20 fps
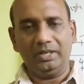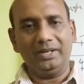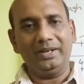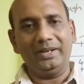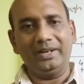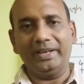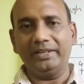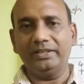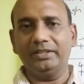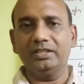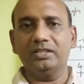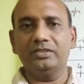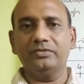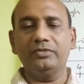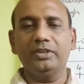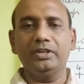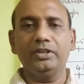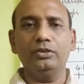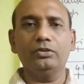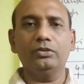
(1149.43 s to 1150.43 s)
Like this
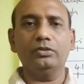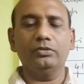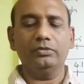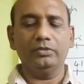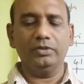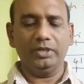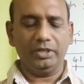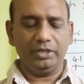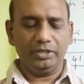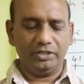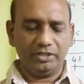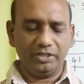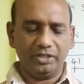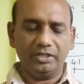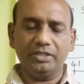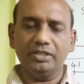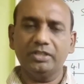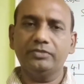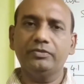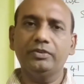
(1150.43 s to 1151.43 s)
video, share
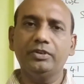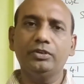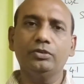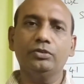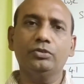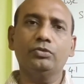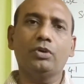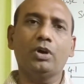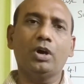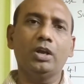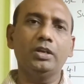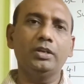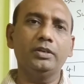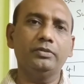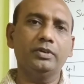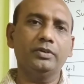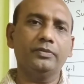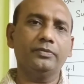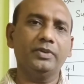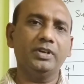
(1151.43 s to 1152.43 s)
this video to all
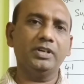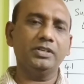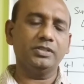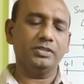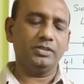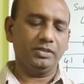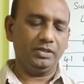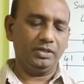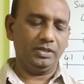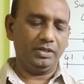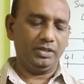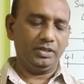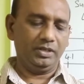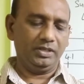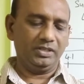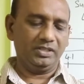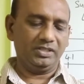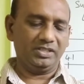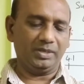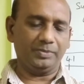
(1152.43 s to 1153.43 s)
your friends,
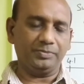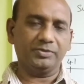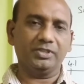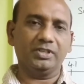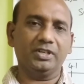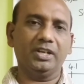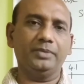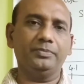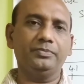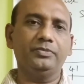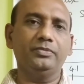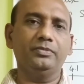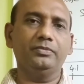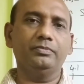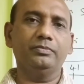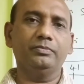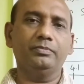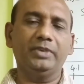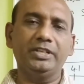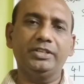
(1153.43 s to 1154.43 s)
subscribe
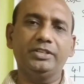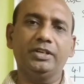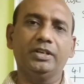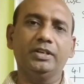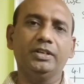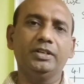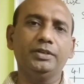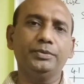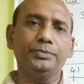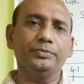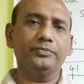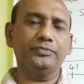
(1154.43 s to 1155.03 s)
my channel,